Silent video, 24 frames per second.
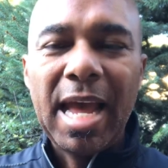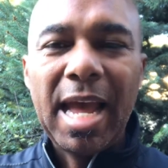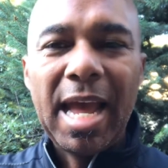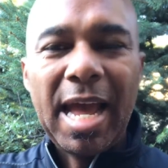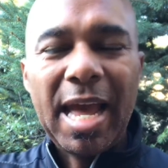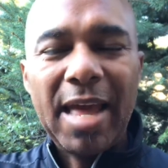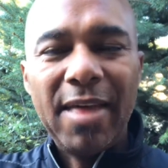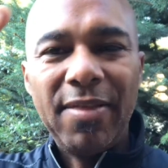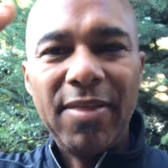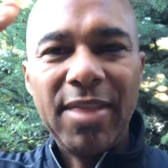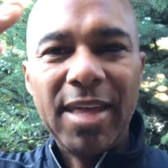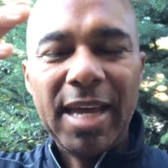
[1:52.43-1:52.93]

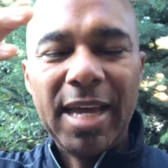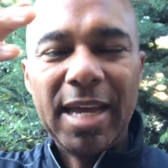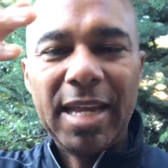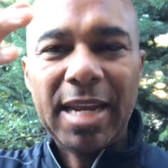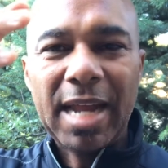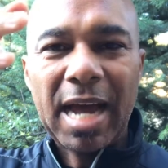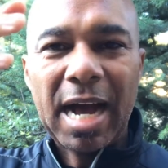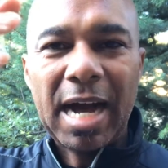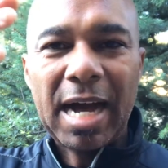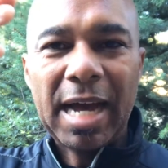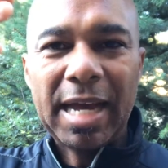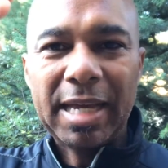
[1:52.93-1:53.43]
and
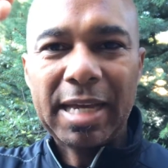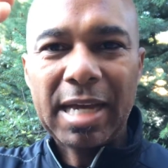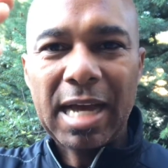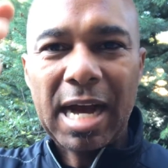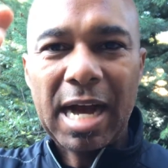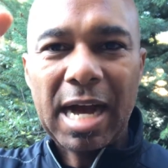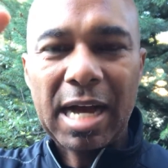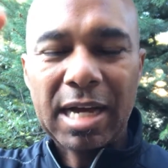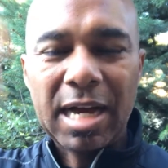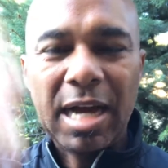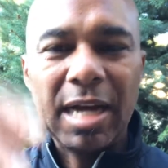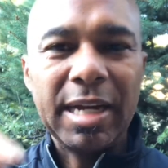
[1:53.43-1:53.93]
then I
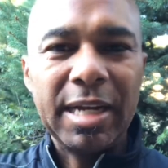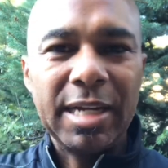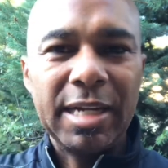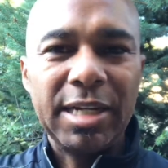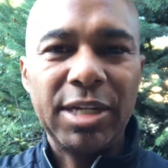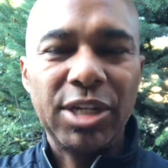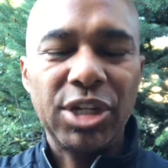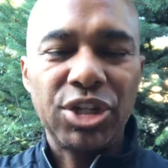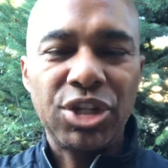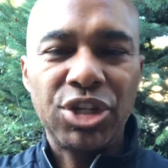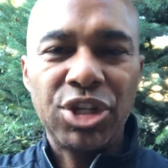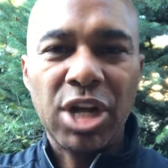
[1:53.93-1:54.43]
uh, cut it
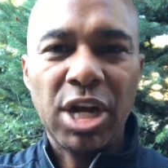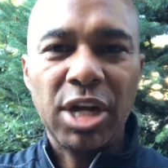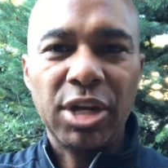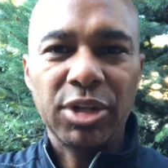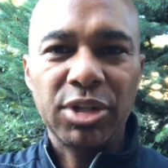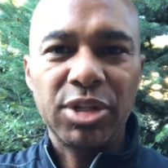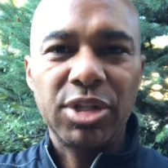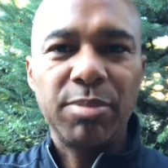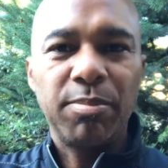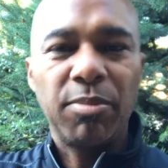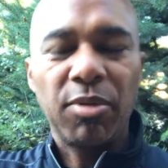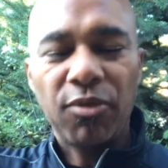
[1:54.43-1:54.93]
into
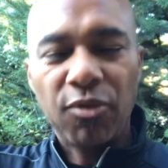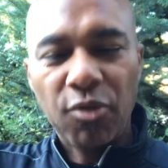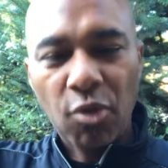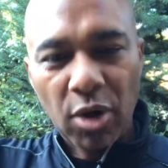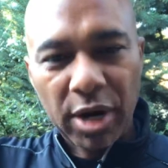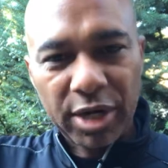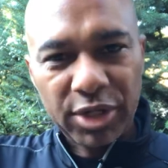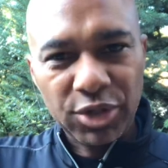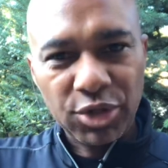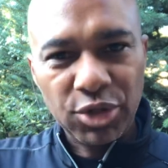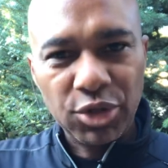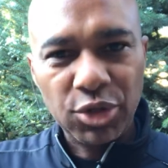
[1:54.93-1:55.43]
chunks
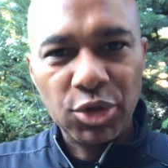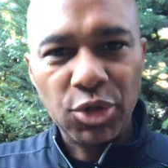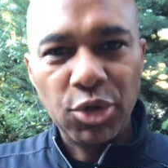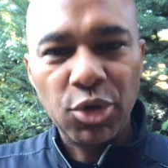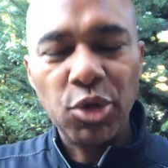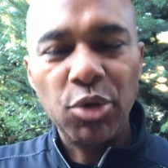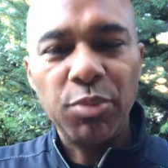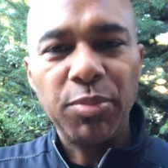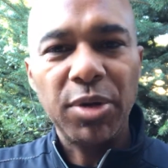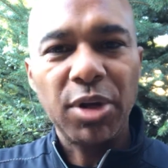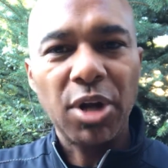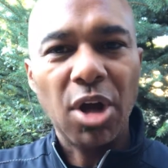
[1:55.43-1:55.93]
before I
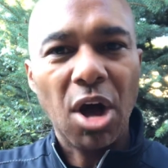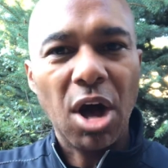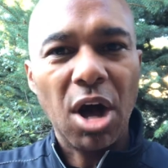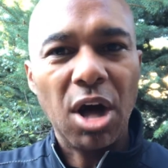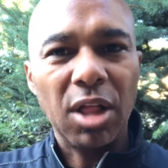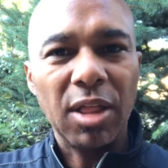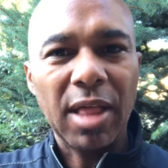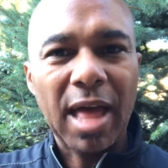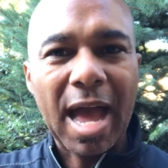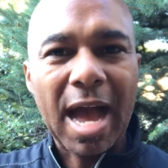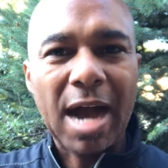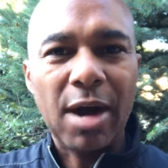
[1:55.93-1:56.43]
scoop it
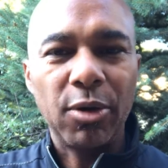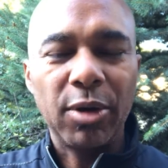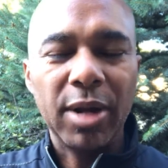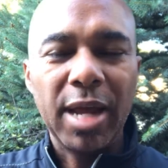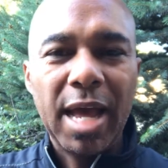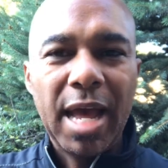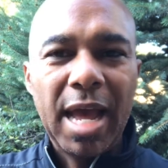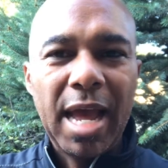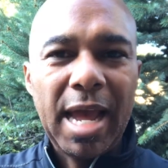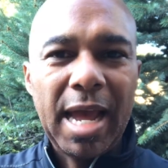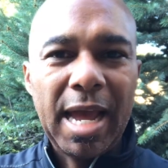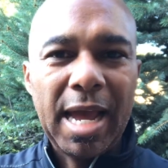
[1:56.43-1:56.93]
all out
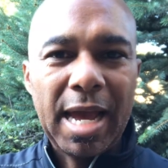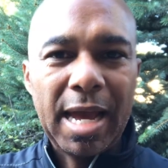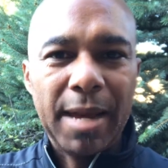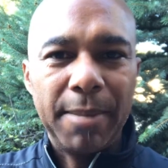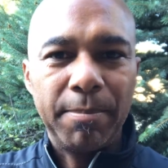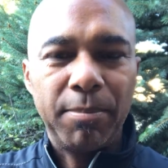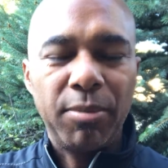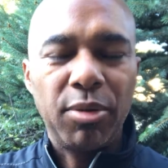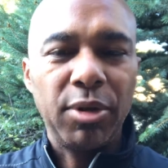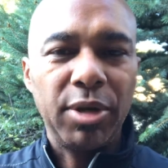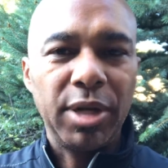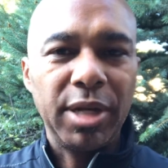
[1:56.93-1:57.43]

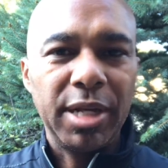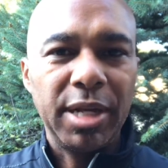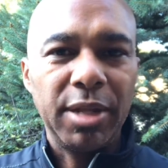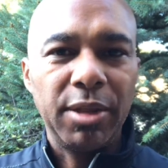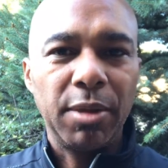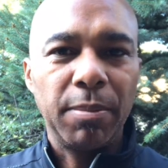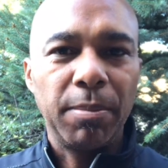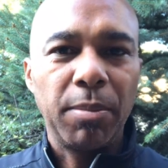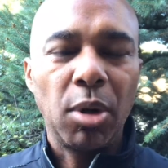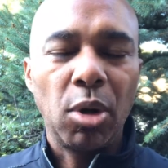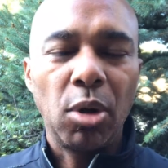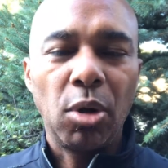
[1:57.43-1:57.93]
and put it
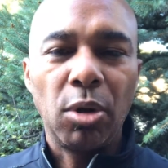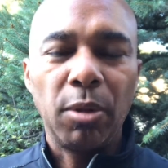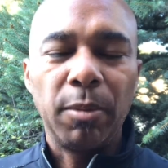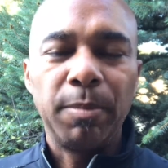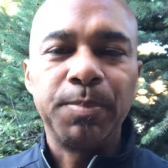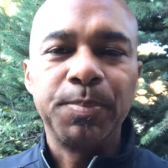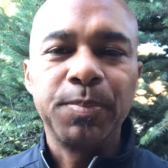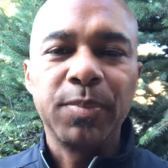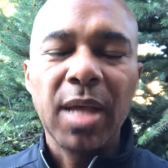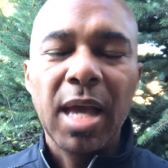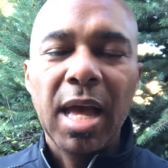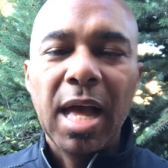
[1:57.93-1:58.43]
in the bowl.
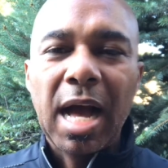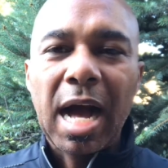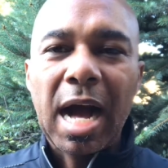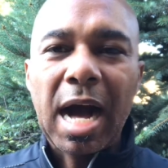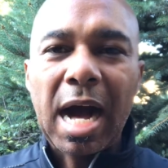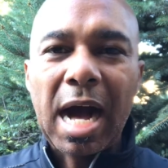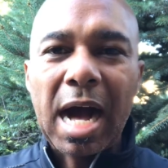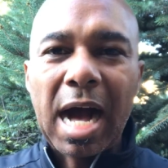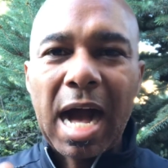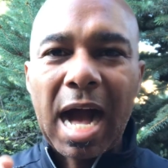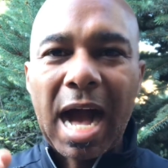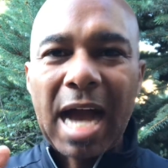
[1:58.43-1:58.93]

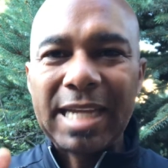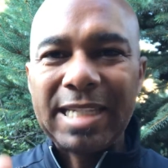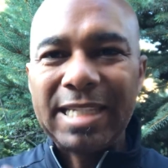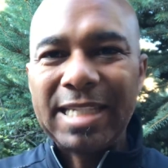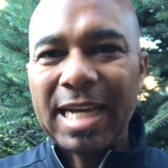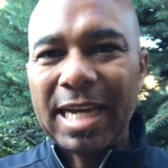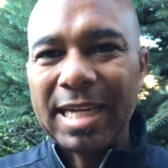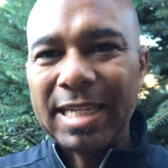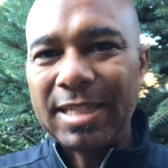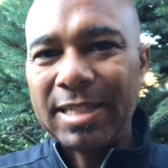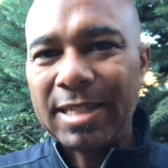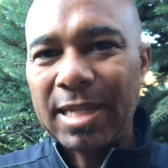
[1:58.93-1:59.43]
Uh, I
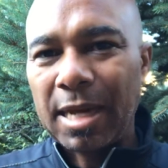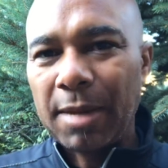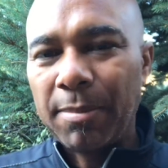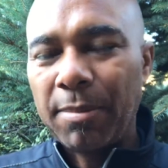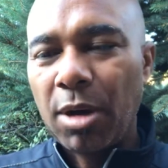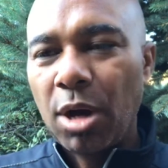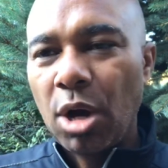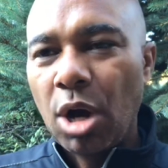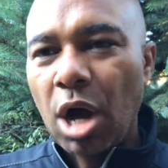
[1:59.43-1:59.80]
dice up